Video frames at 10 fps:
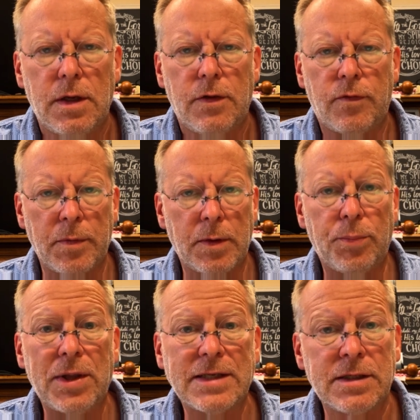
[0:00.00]
from the
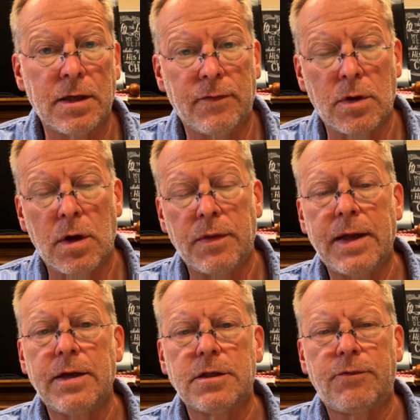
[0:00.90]
blessing of God,
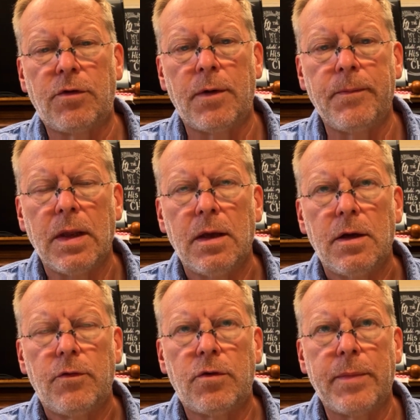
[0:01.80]
that is from
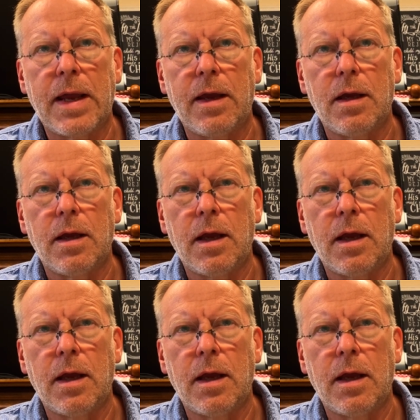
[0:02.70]
a